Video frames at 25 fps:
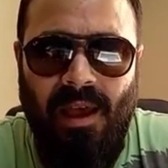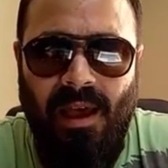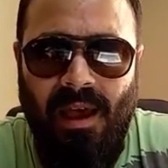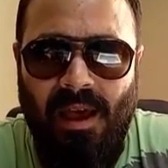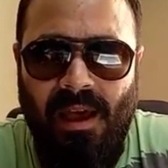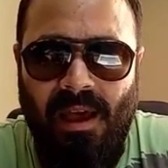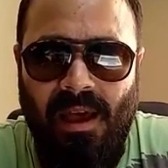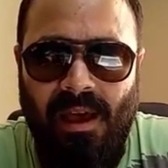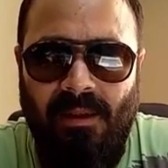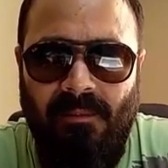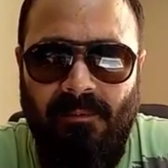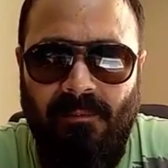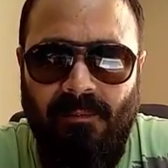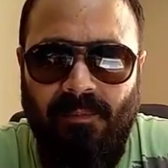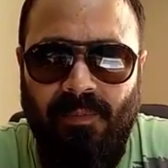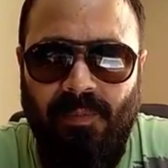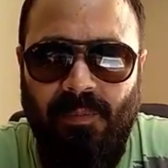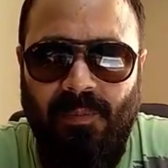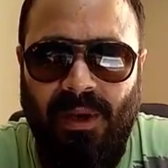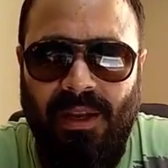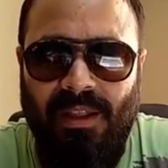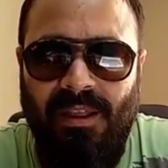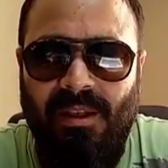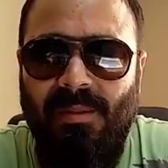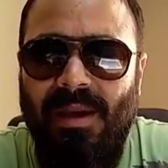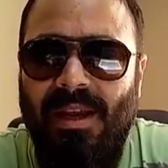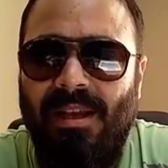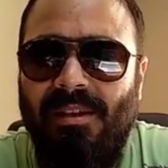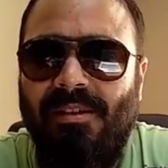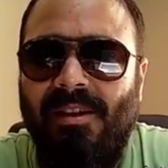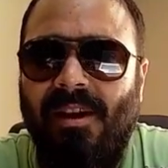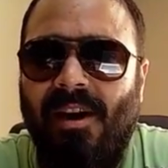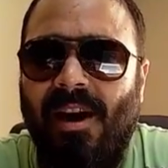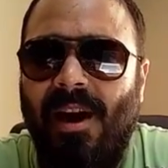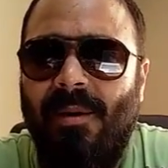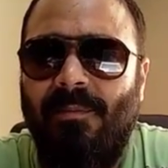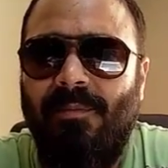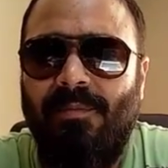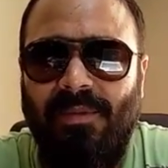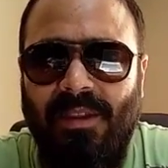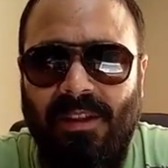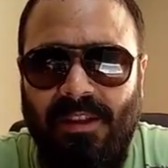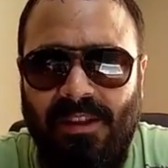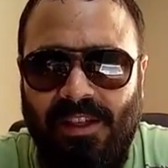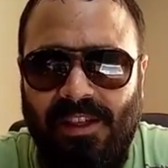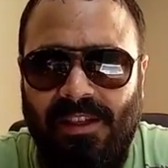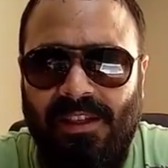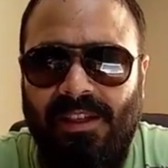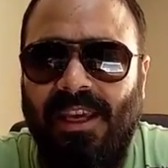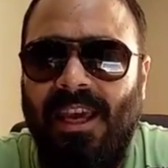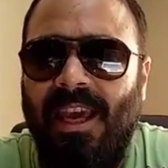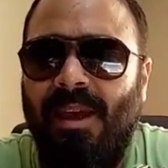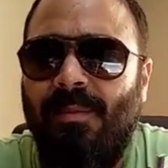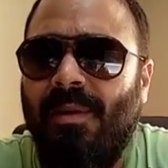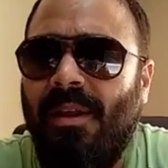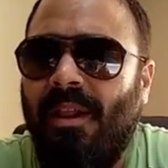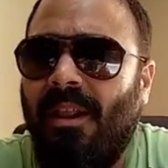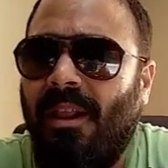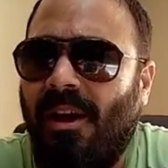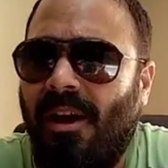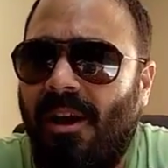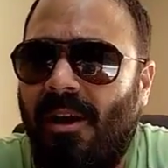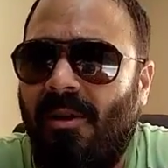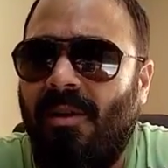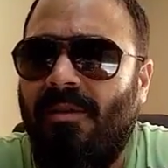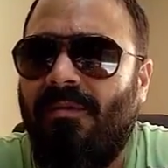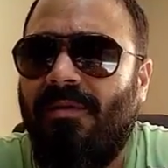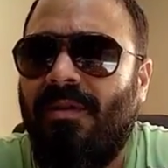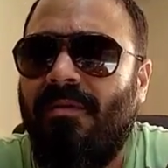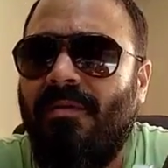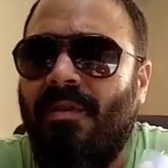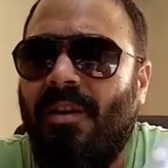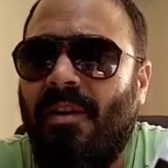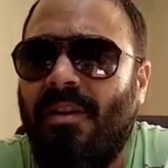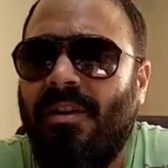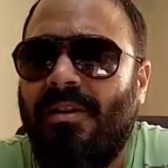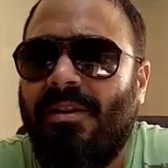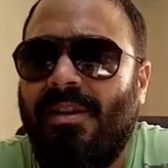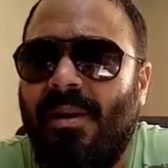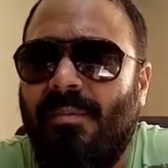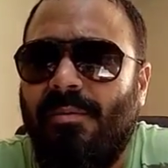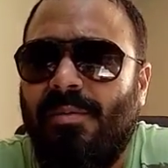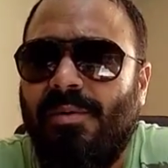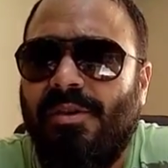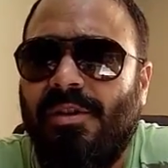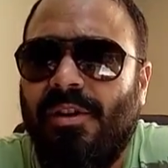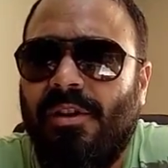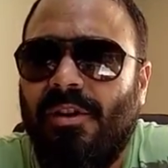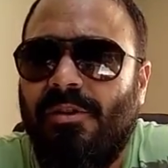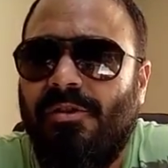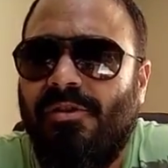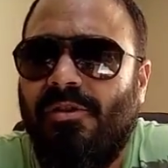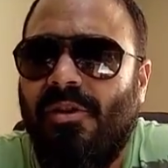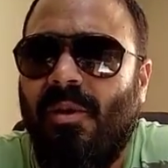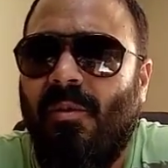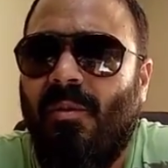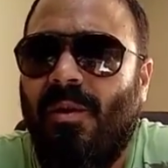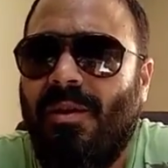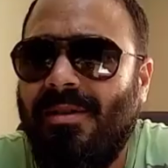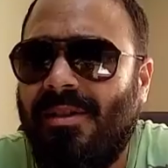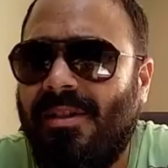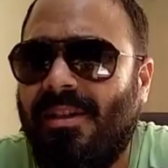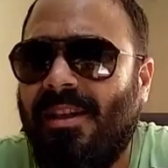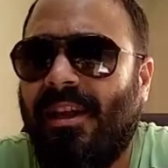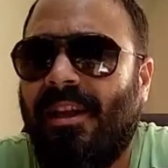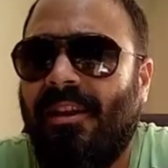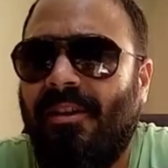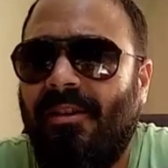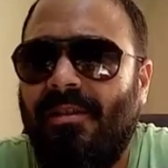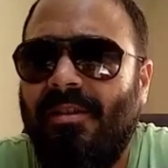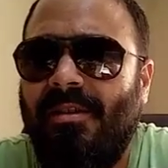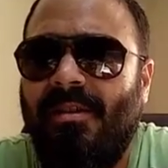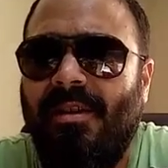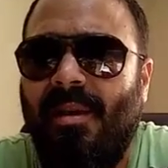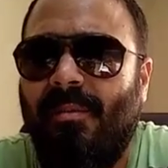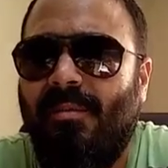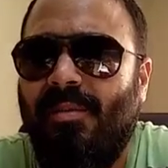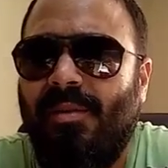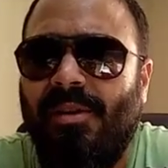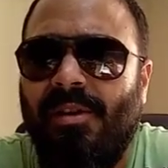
But in the meantime, just keep it low. If you've got a temperature control one, stick it on the